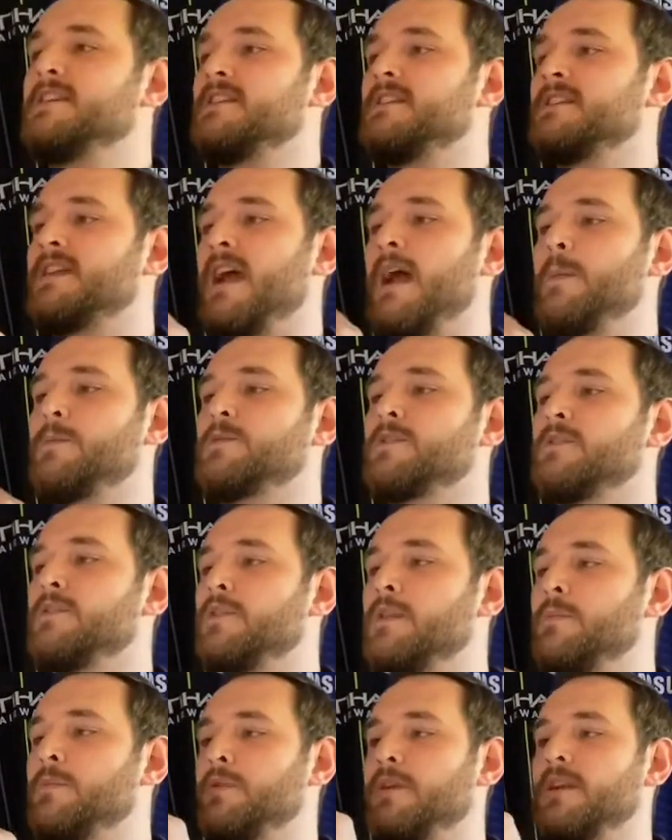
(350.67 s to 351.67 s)
is
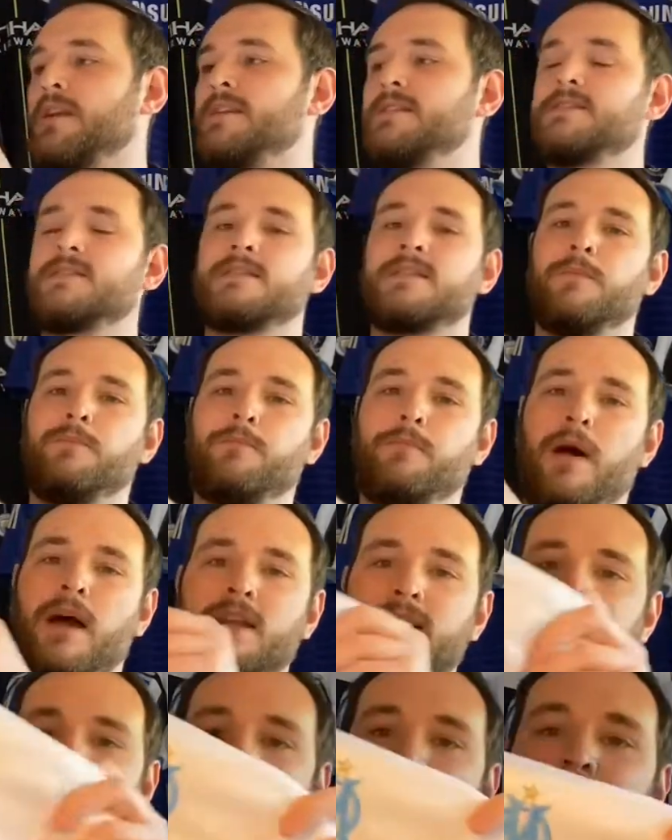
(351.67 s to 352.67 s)
absolutely brilliant. The
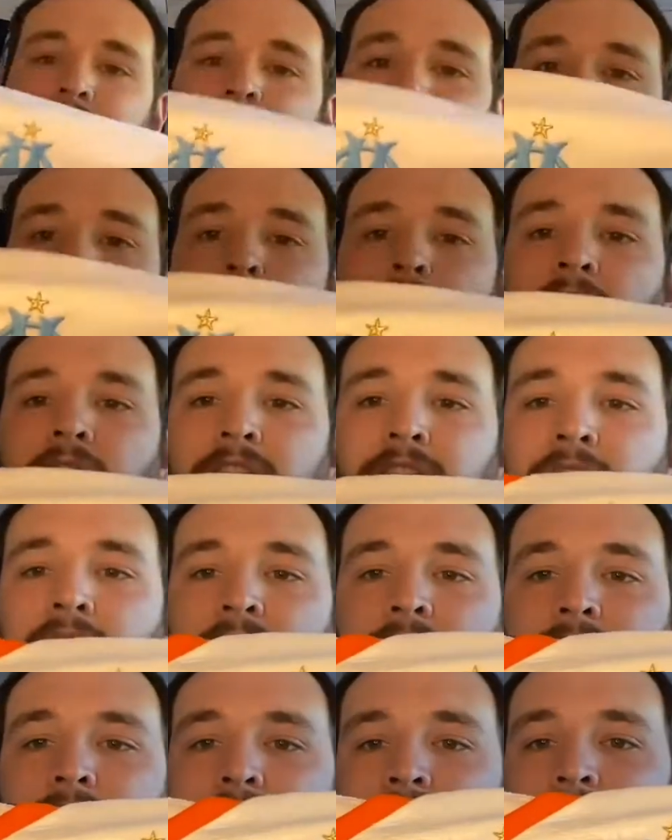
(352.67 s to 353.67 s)
badge is
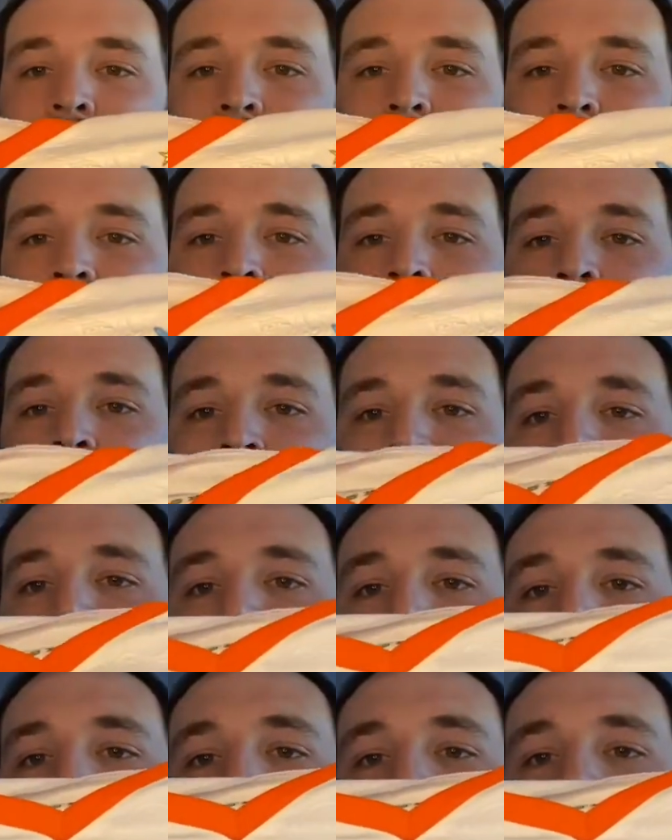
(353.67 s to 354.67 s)
perfect. Everything
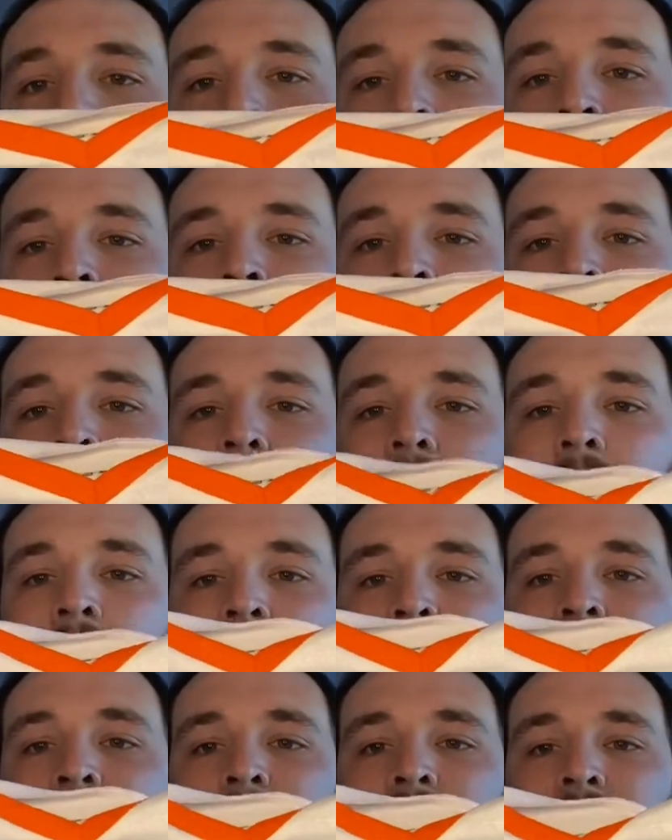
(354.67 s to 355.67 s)
on it, and you can see there,
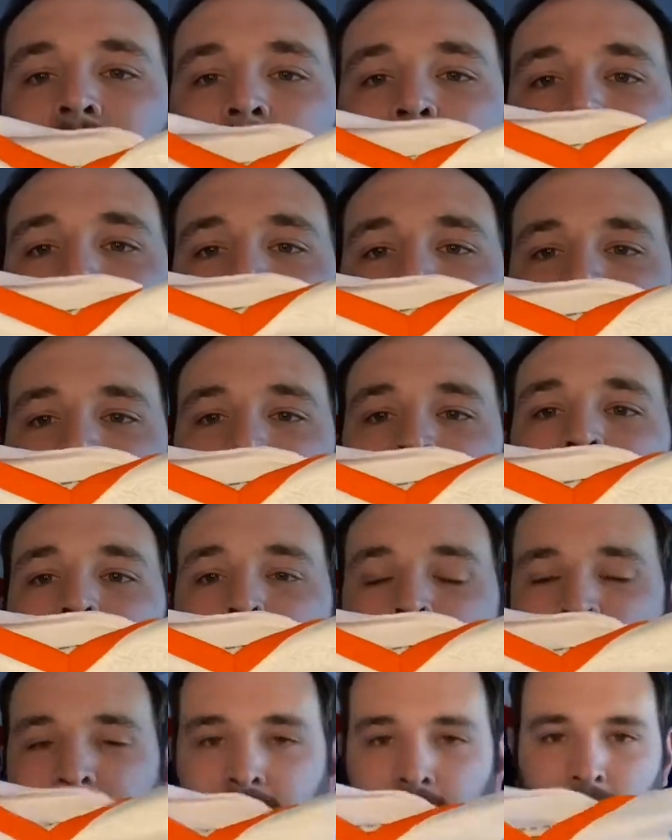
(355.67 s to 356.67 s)
it's actually the Marseille
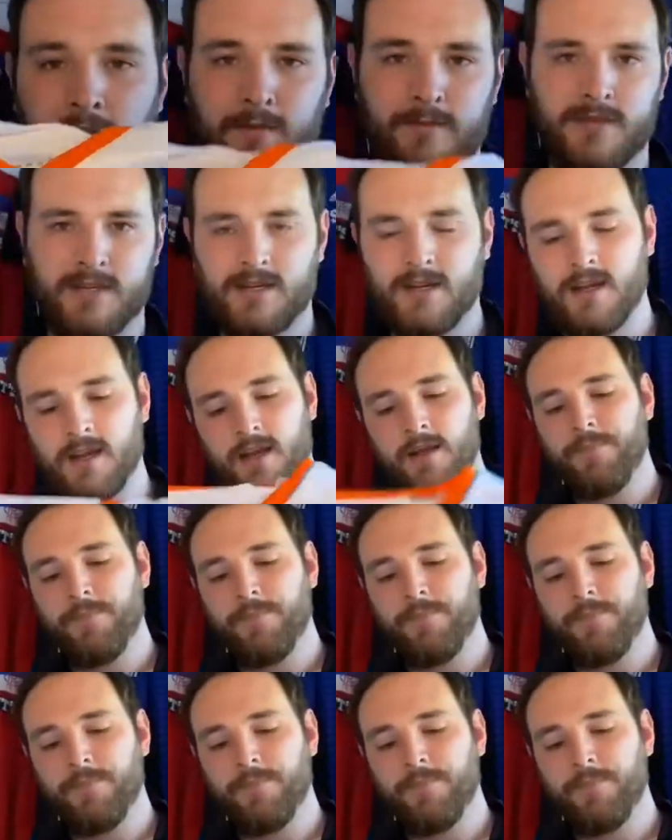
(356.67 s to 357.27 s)
coat of arms.